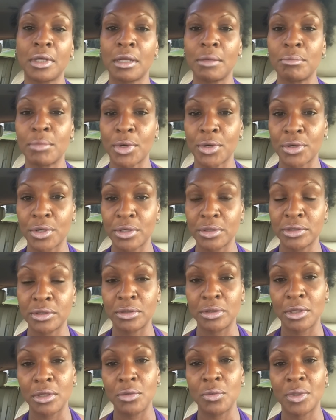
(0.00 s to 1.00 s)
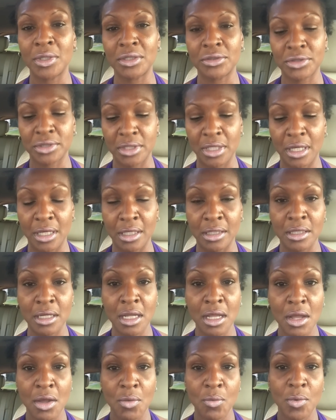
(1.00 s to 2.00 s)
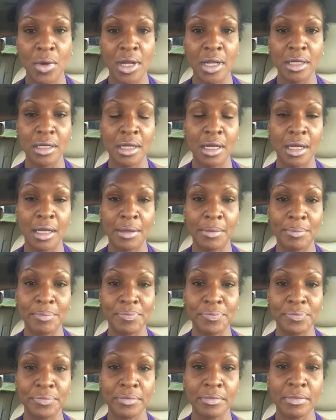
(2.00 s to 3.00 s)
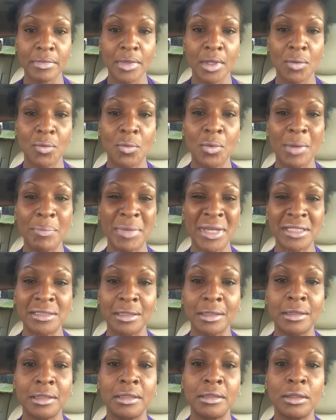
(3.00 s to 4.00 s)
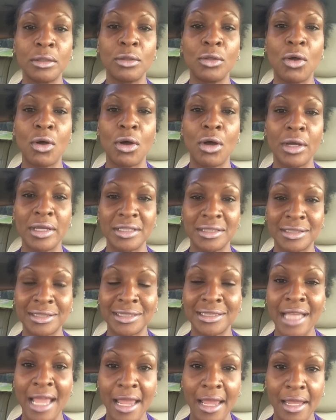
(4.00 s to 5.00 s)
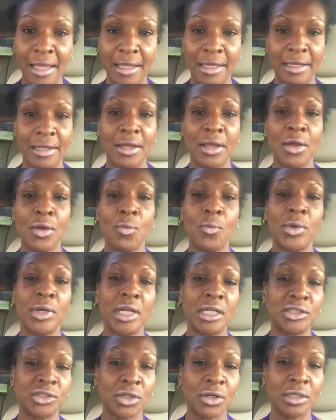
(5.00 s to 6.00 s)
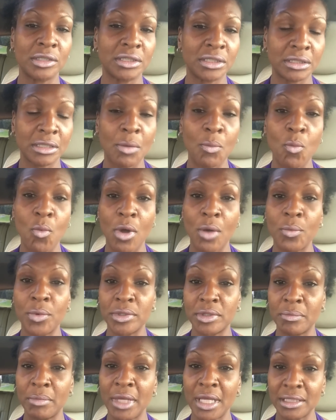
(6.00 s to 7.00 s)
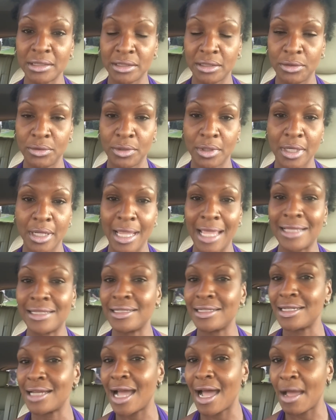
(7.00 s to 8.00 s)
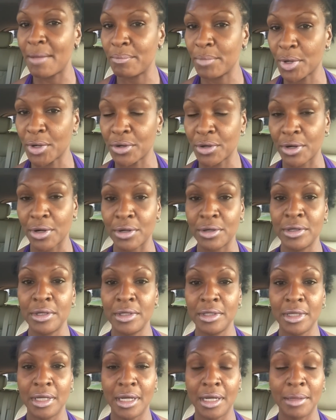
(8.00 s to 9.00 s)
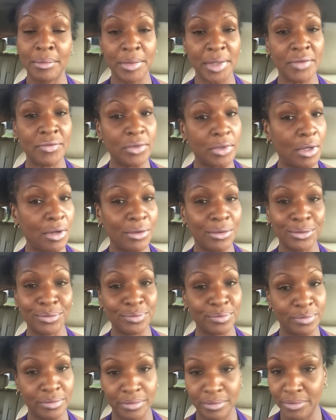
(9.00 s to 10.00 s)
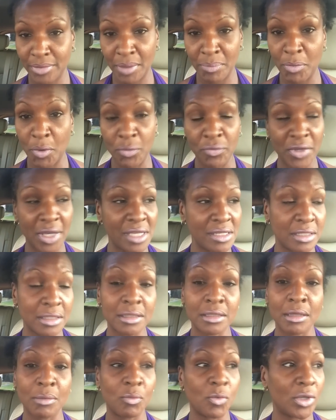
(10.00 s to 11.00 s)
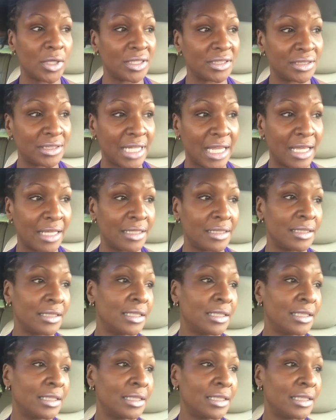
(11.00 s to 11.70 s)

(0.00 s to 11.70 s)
and murder so that you understand what basically the law is saying when they charge someone with manslaughter and not murder, even though in both cases someone is dead.